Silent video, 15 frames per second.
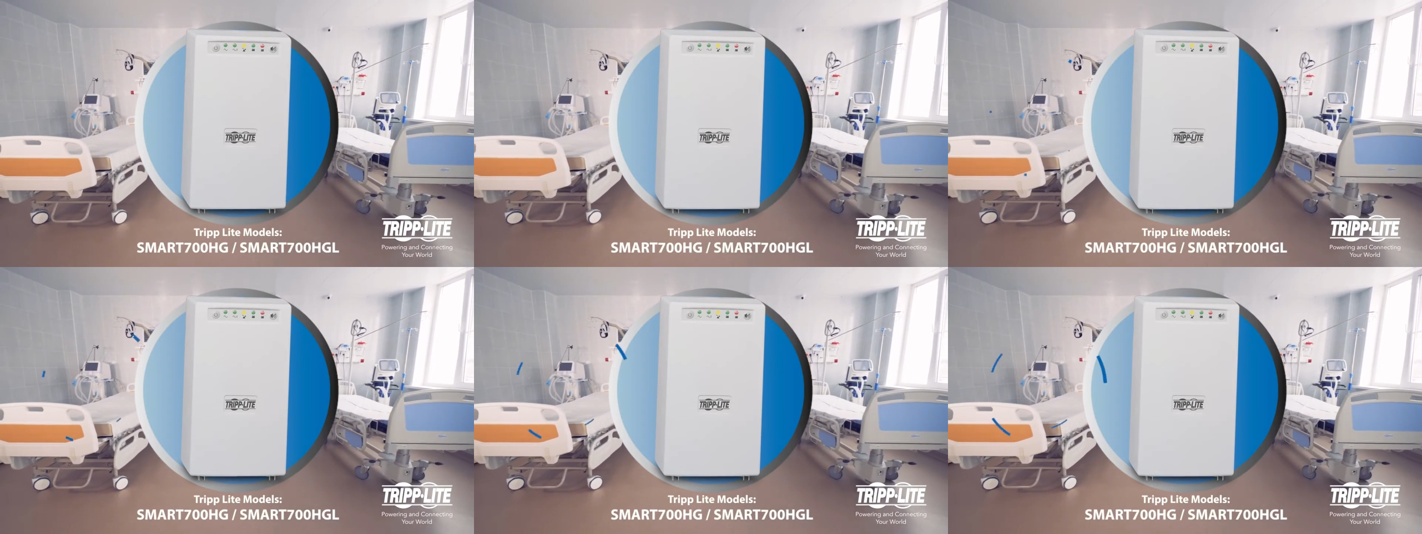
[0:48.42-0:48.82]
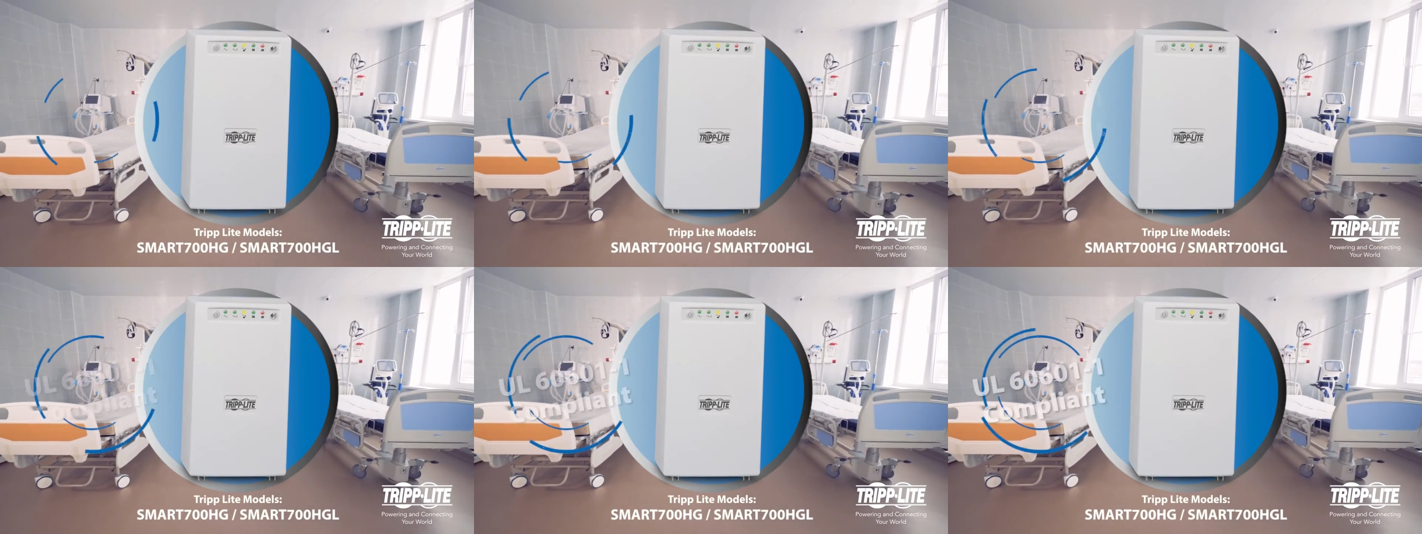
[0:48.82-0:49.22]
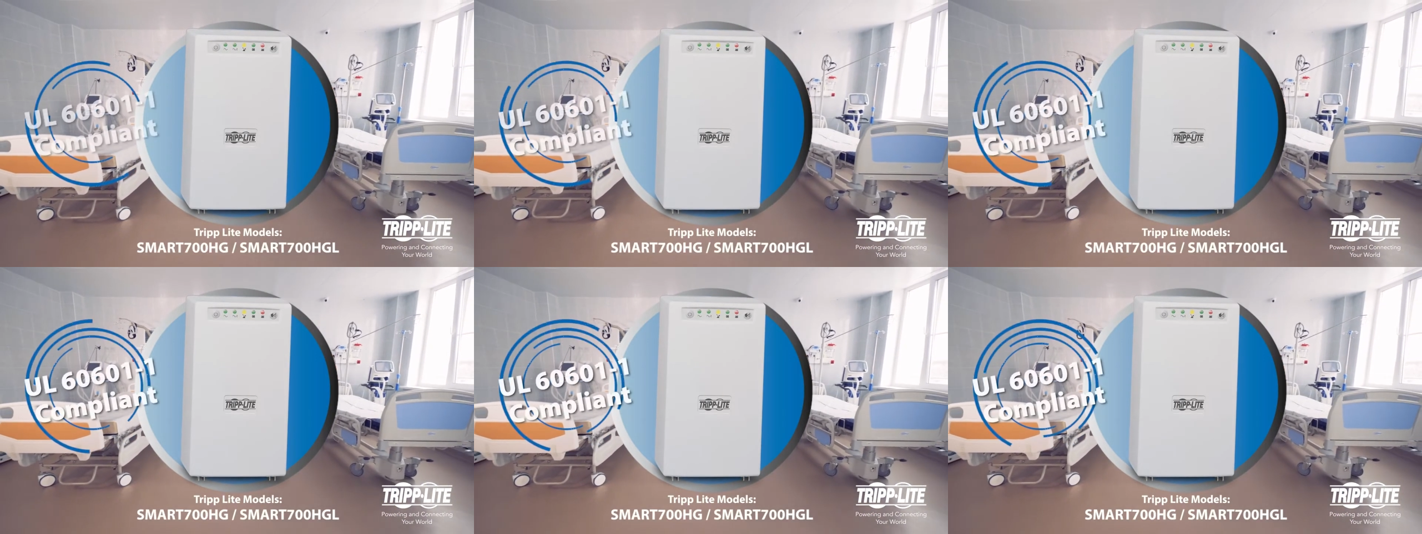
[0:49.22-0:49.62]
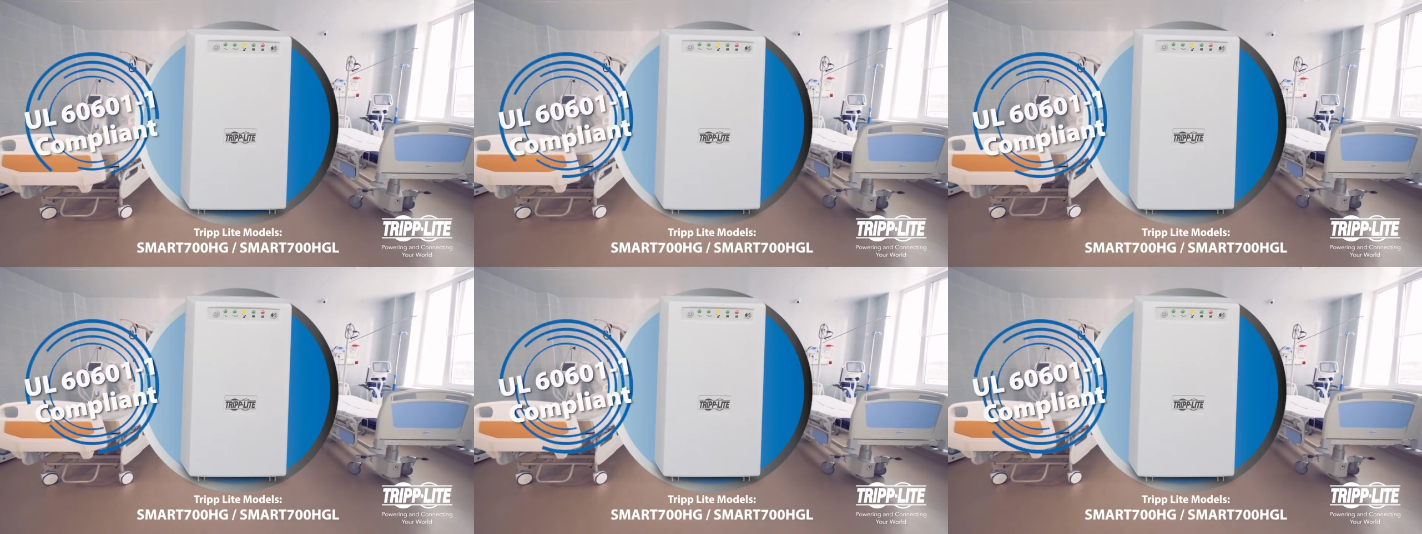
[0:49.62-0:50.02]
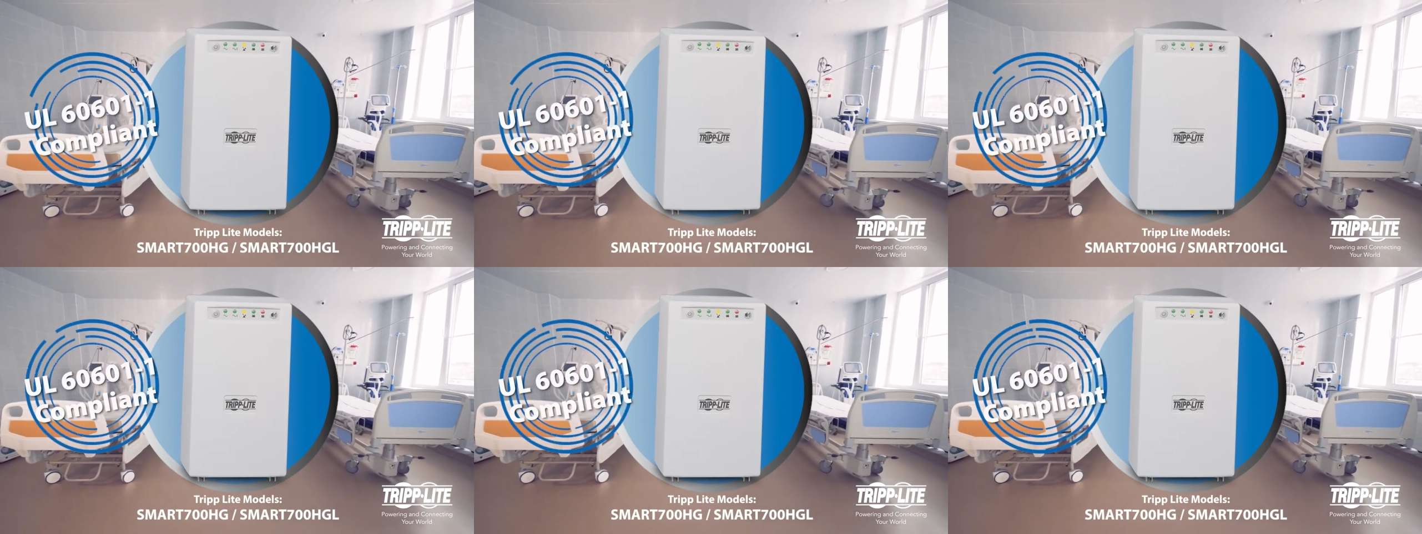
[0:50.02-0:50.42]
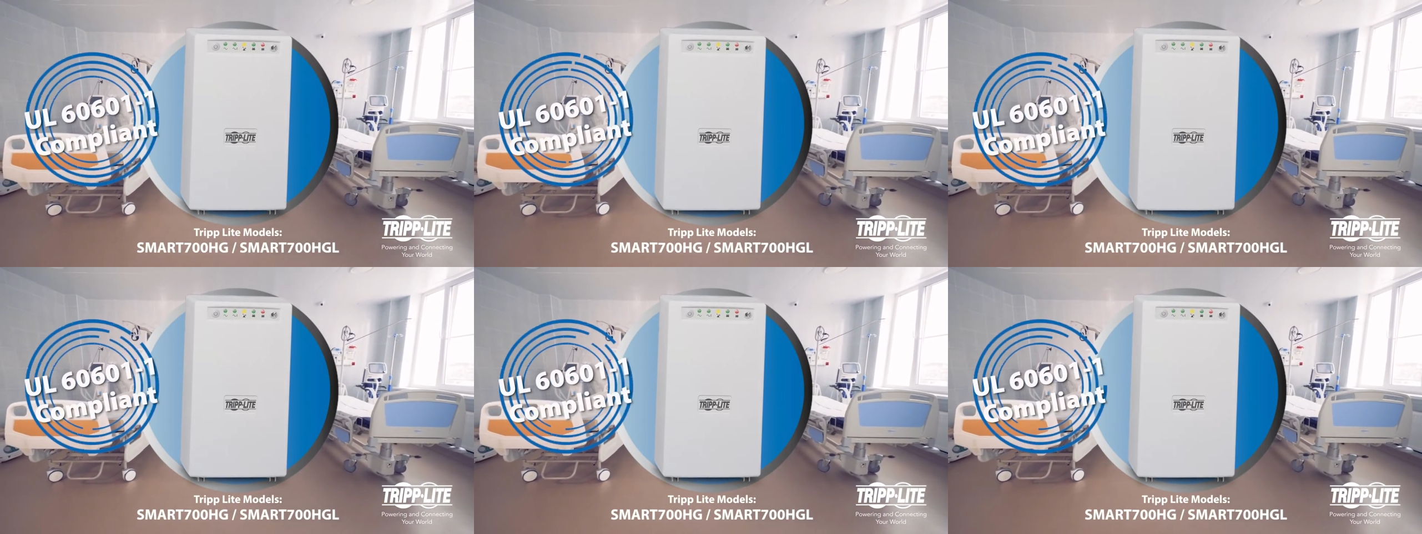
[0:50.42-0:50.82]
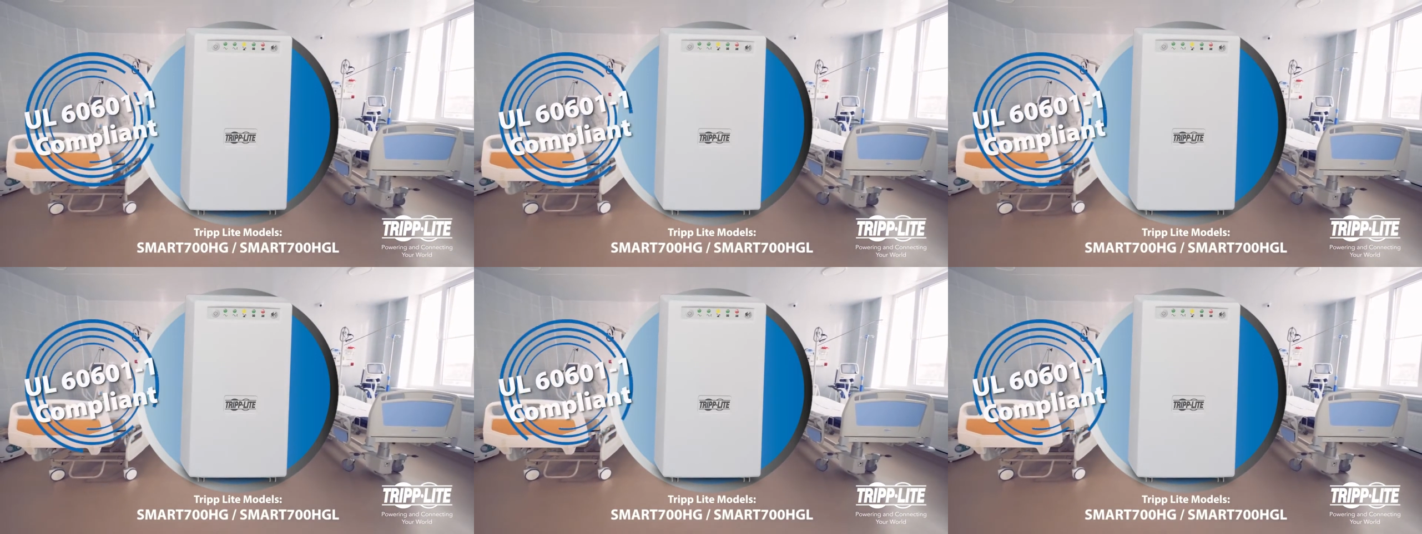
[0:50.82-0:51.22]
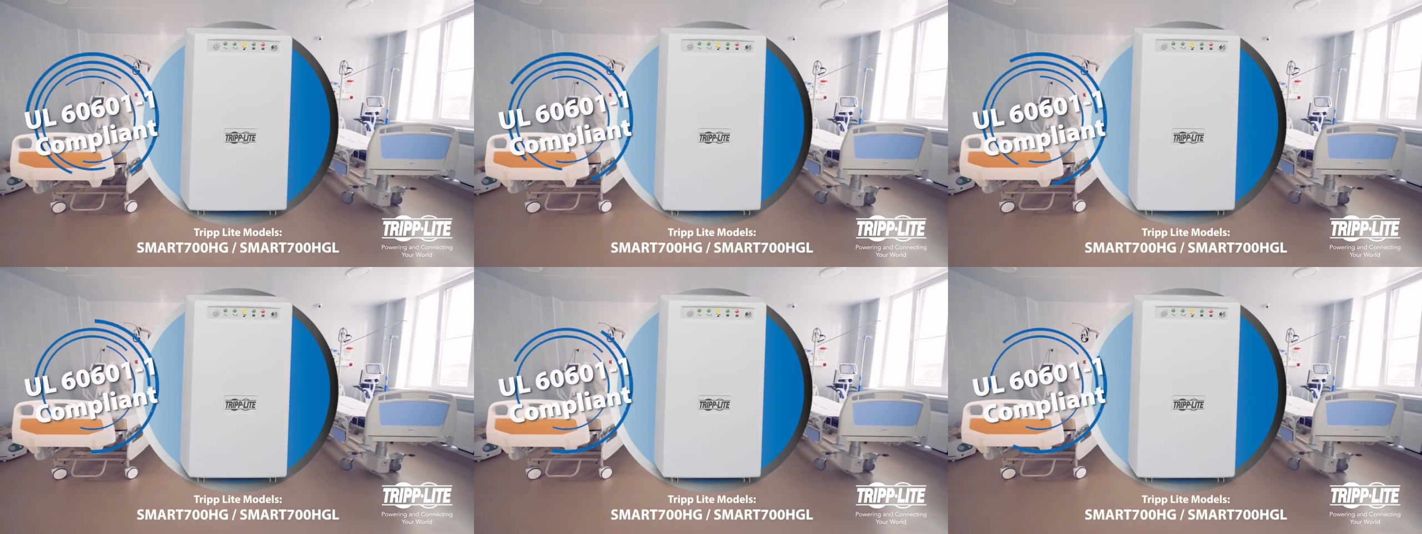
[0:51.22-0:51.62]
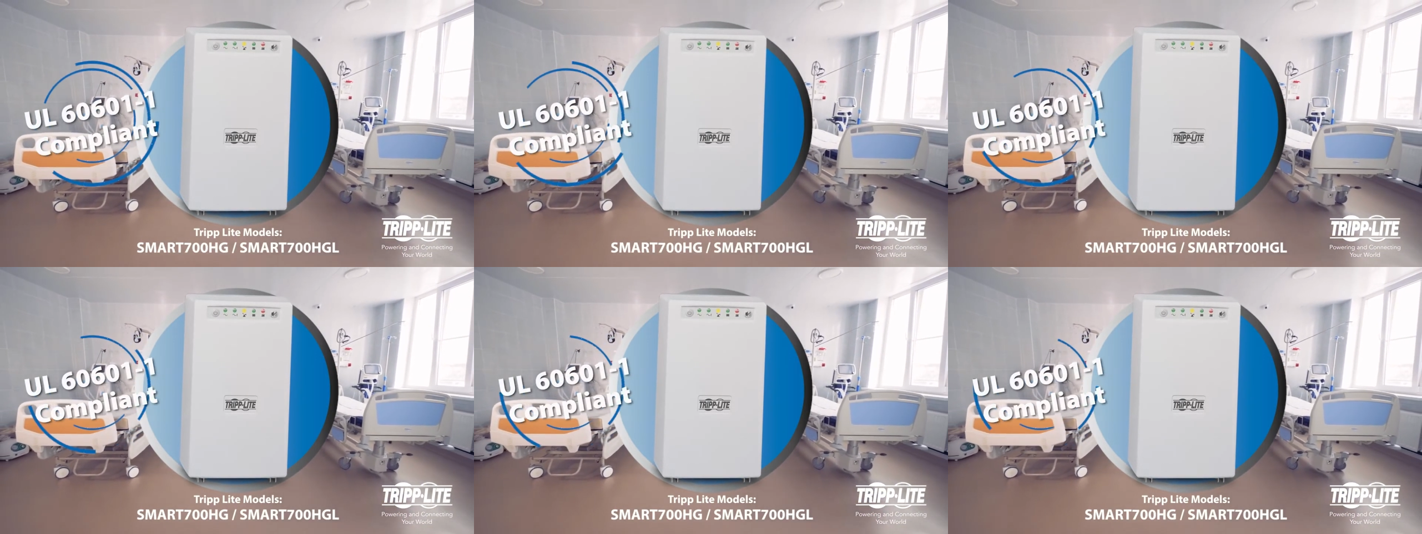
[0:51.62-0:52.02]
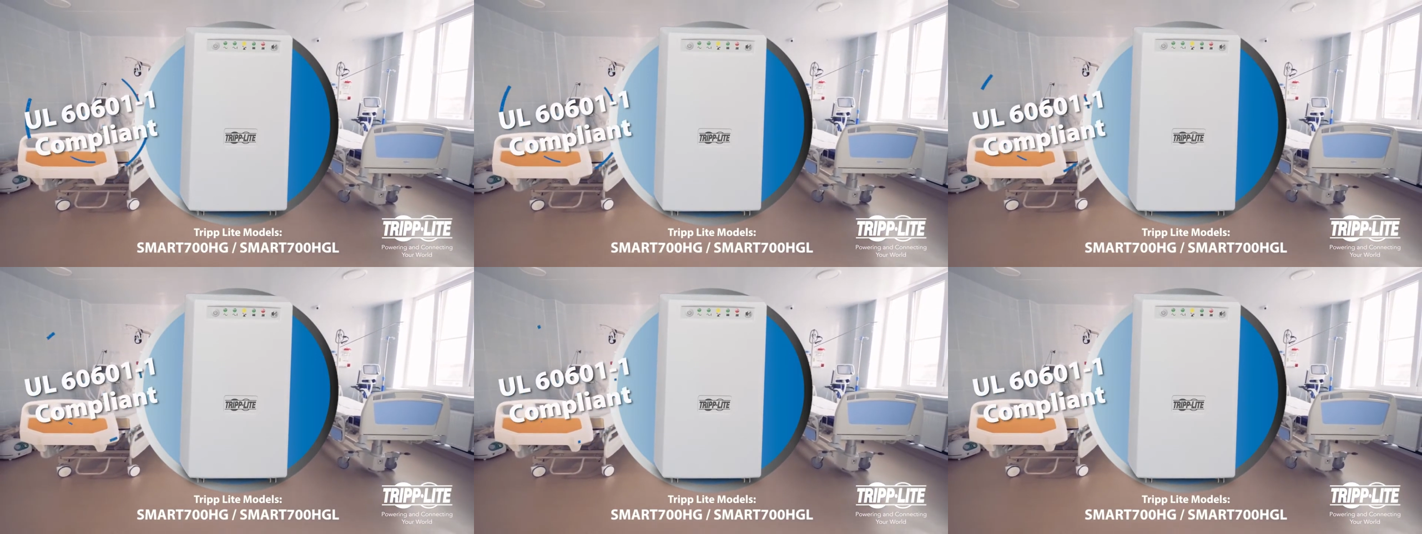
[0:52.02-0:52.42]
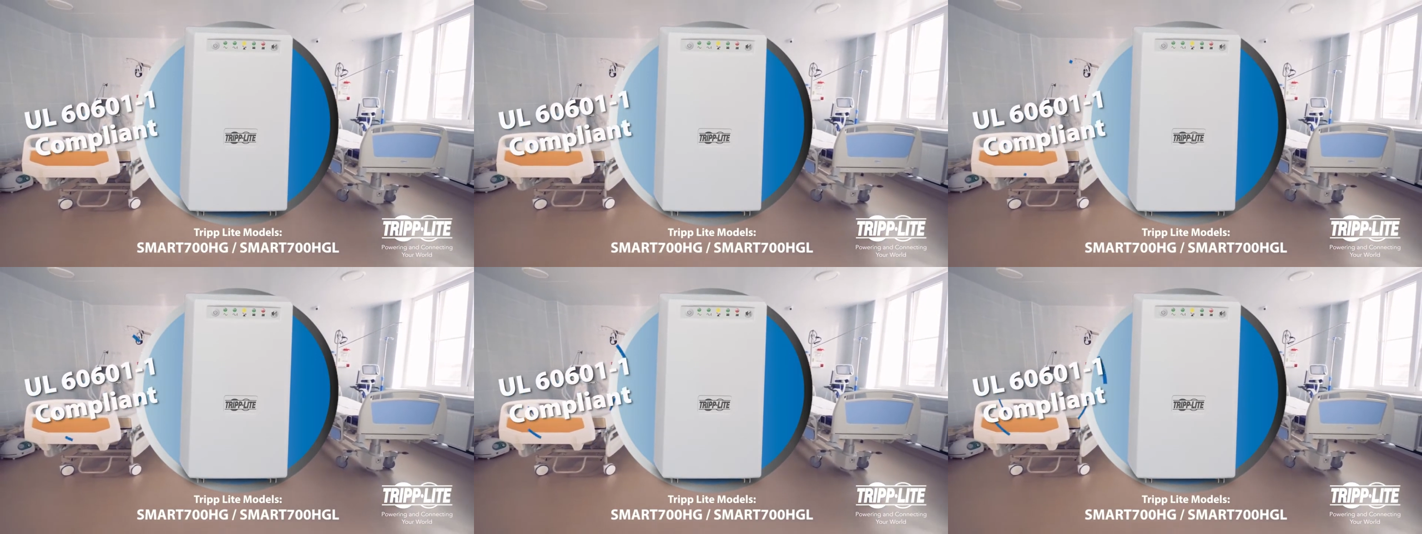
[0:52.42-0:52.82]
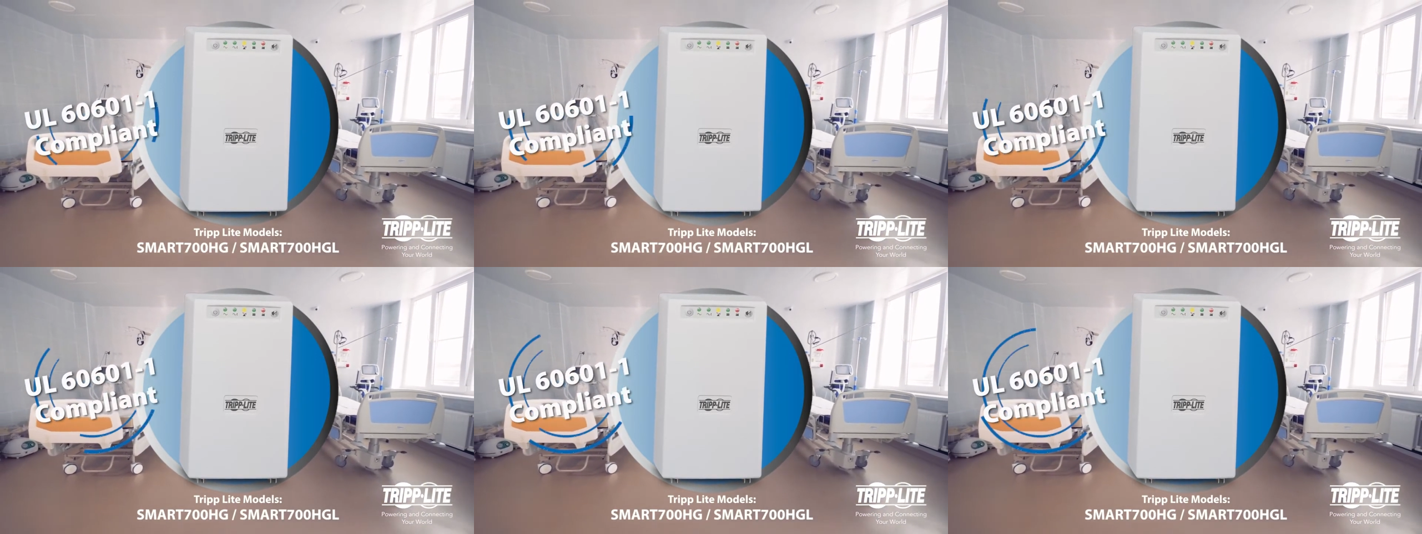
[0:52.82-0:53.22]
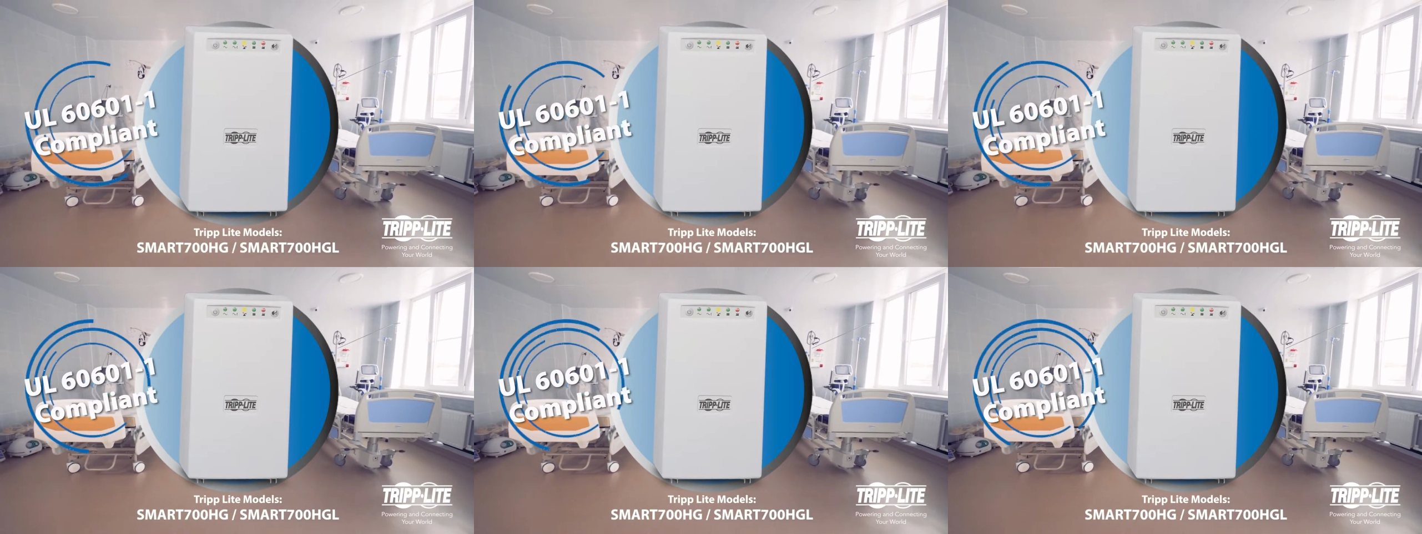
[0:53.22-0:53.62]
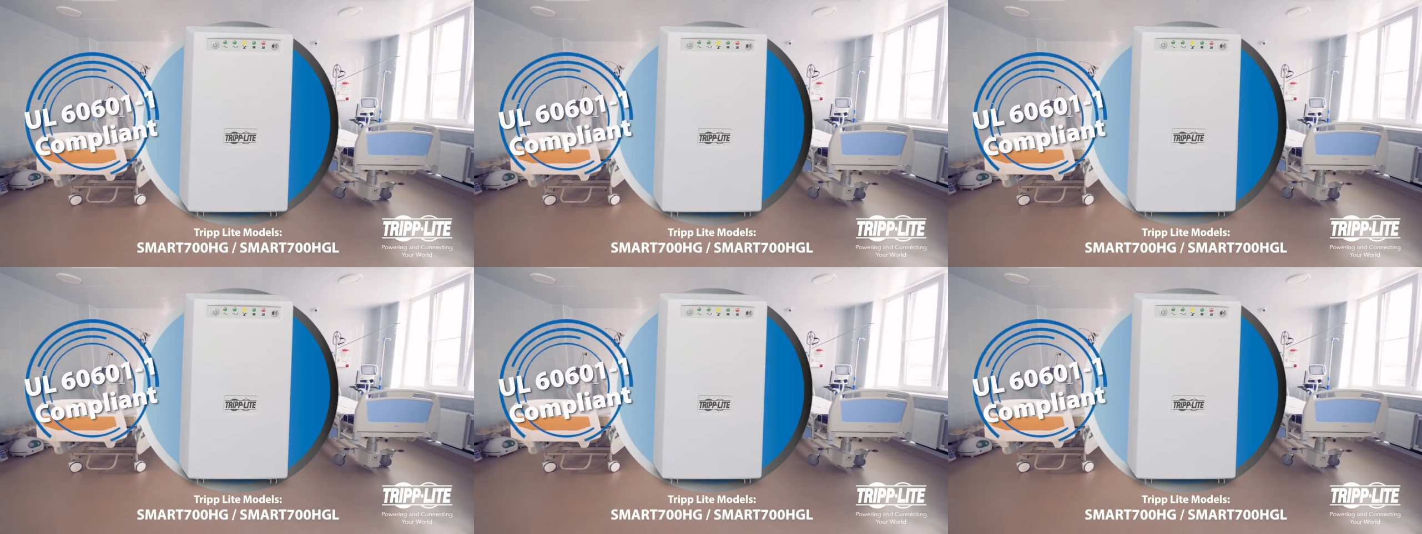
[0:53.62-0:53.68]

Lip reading: (no speaker visible)